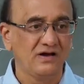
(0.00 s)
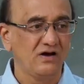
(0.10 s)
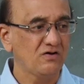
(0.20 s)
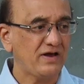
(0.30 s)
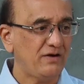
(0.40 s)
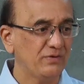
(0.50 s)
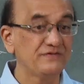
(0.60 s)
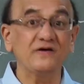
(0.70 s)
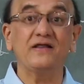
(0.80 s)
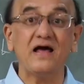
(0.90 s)
Okay, once
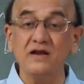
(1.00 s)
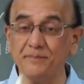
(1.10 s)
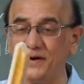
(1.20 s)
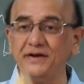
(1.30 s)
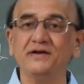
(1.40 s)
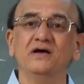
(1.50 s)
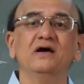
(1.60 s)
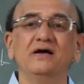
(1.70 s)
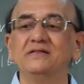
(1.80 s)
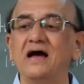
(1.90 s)
again I repeat
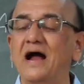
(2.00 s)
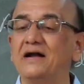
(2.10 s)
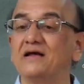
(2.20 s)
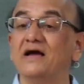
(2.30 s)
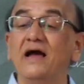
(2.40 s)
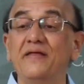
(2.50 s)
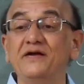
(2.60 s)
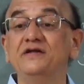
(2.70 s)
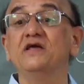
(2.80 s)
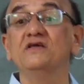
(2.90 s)
that an
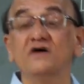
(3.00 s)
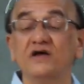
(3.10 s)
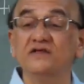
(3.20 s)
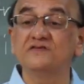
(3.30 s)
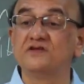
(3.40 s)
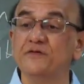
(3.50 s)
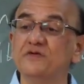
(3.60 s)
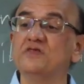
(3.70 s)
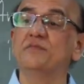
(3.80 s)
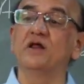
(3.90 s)
integer is
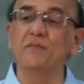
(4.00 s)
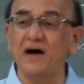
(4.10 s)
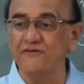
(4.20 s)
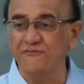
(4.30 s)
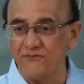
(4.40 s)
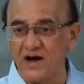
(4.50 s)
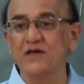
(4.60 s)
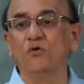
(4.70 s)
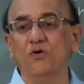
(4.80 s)
divisible by 5